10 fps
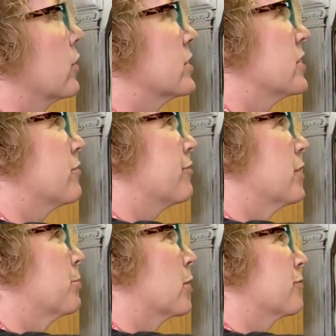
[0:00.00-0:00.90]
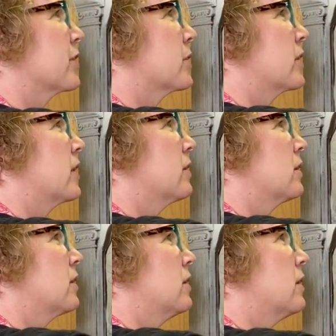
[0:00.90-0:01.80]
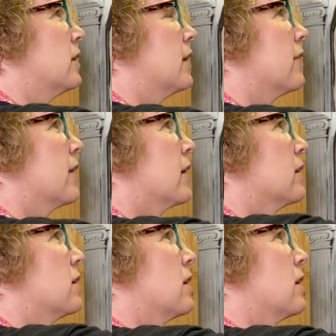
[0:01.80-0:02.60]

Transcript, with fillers: or it didn't fit perfectly. And then